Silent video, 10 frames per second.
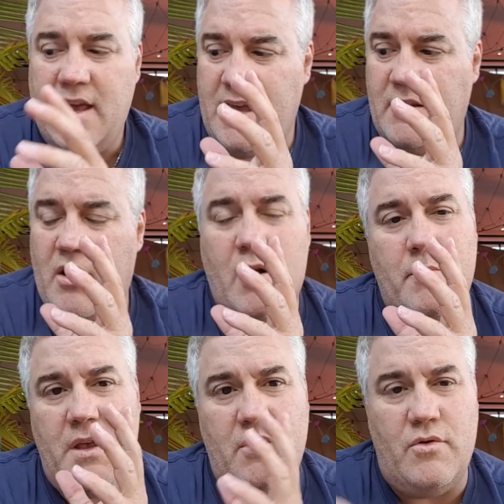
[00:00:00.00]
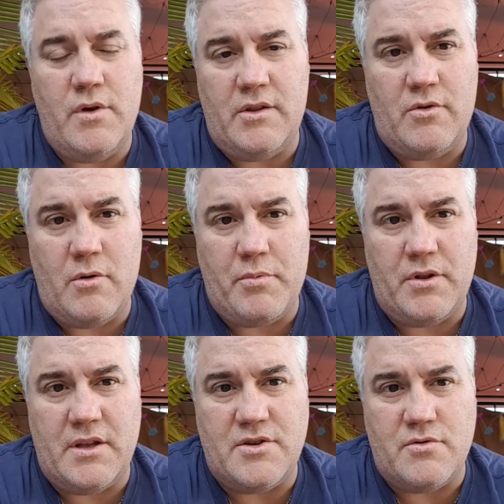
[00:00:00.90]
he taught me to
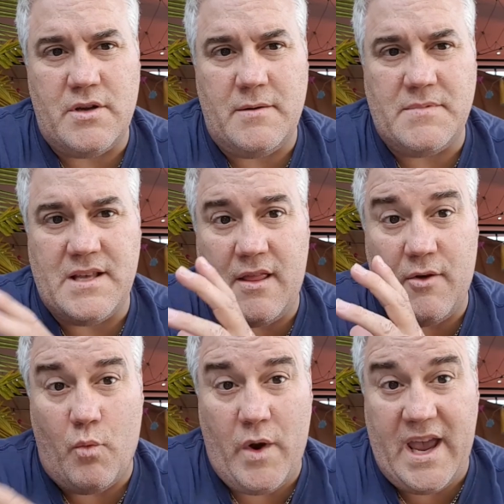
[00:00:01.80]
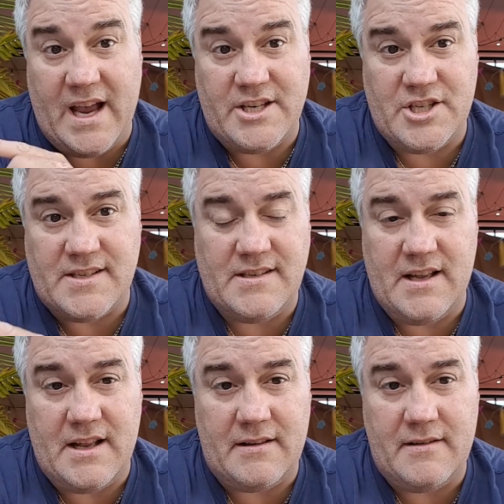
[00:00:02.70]
interpret the dreams the way I just
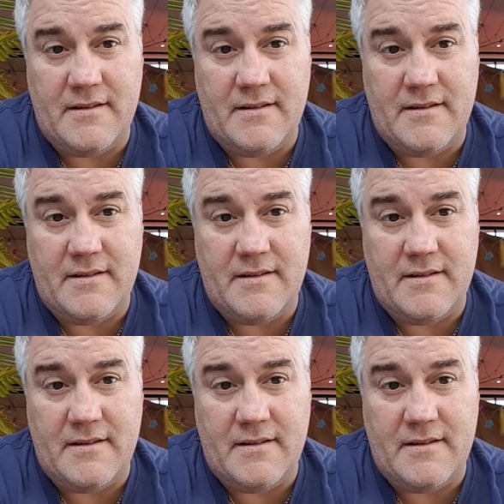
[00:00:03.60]
did it.